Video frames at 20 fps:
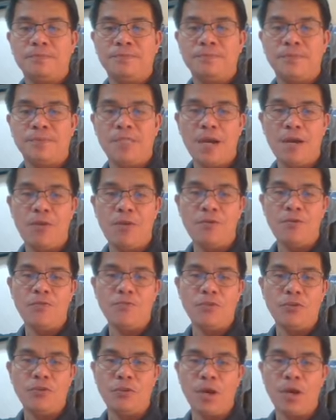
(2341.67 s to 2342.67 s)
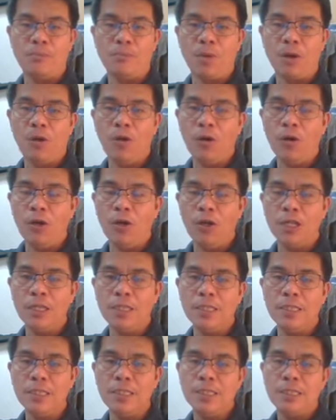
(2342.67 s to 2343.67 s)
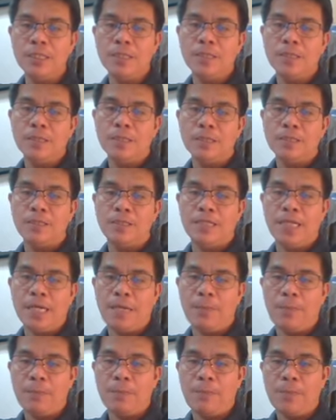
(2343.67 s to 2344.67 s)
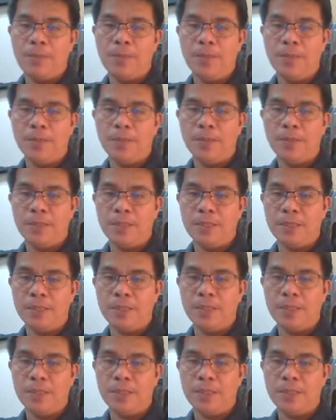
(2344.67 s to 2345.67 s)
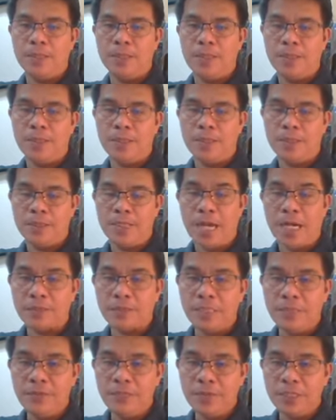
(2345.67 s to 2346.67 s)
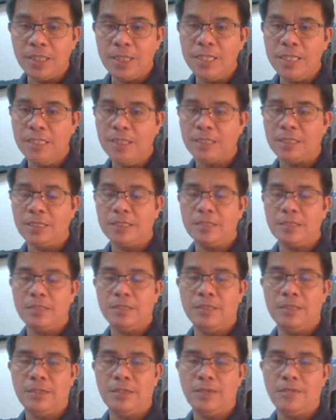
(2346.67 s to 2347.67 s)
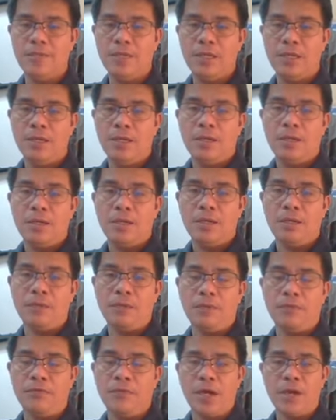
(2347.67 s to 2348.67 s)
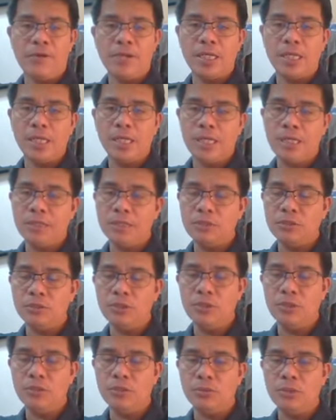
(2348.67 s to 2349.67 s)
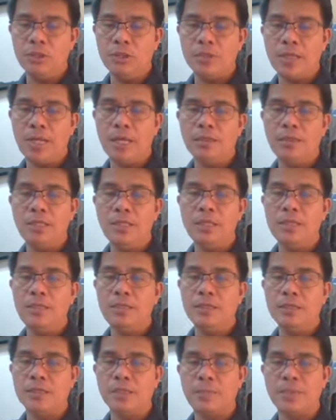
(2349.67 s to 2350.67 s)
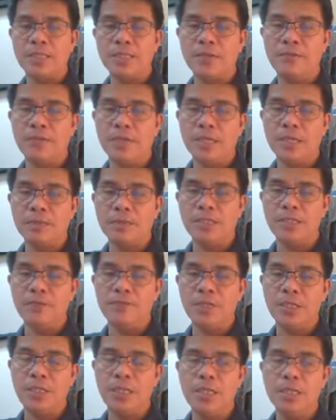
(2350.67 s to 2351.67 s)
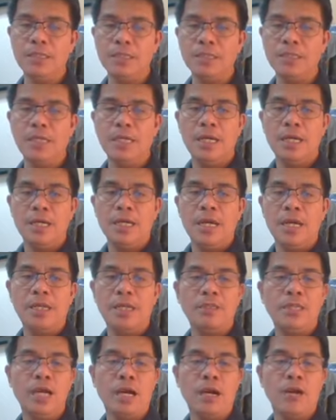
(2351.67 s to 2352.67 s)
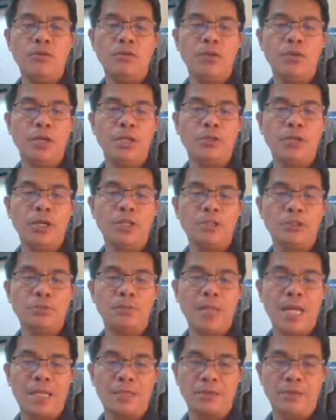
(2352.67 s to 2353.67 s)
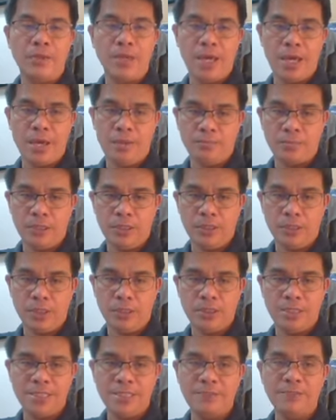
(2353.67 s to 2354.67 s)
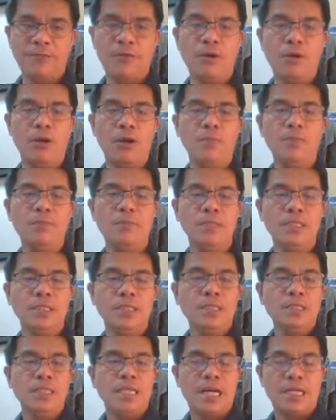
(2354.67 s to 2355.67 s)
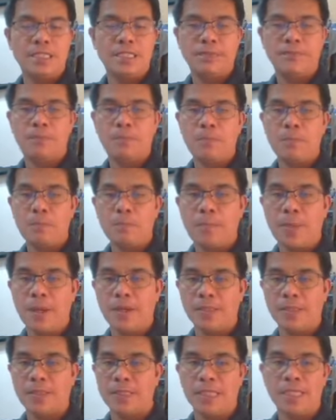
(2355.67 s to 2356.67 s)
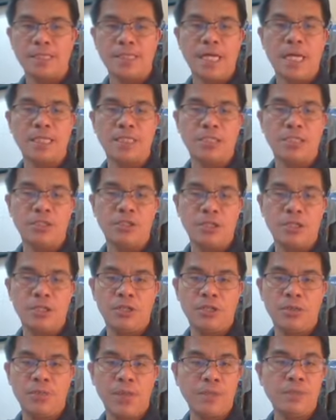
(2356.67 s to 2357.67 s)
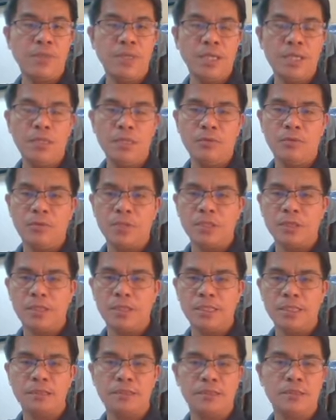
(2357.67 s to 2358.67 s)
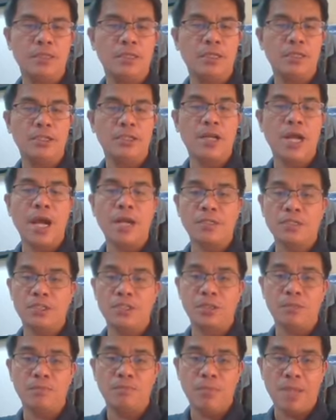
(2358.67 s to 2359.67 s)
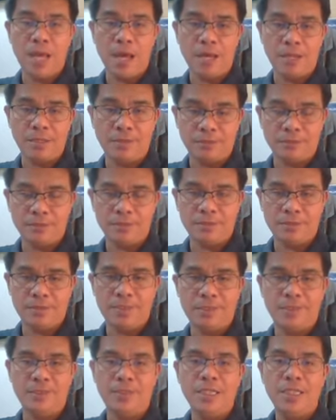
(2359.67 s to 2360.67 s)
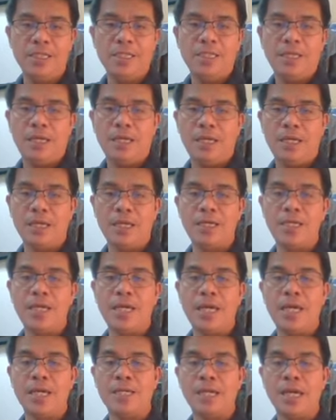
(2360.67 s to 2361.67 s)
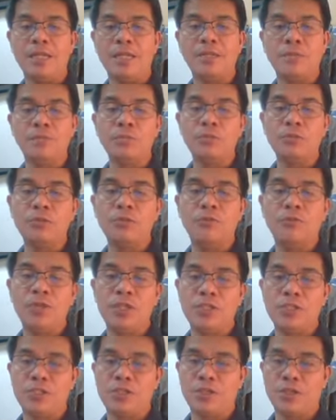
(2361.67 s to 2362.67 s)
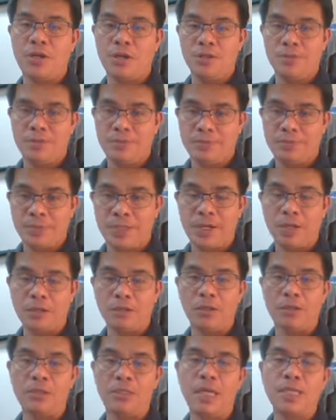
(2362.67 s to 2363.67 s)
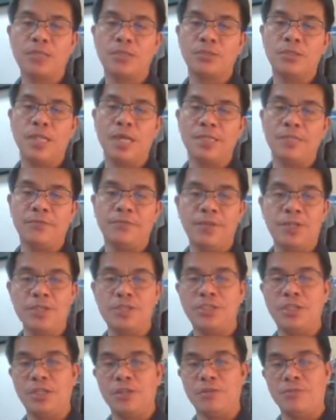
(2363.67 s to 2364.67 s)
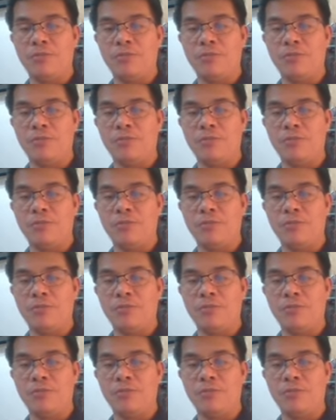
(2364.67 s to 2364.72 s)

Now you have all the the the the, the activities, no, very clear to you already, specific activities, and now you are going to plot them now in this form as as your, maybe we call it your action plan, an improved version, a contextualized version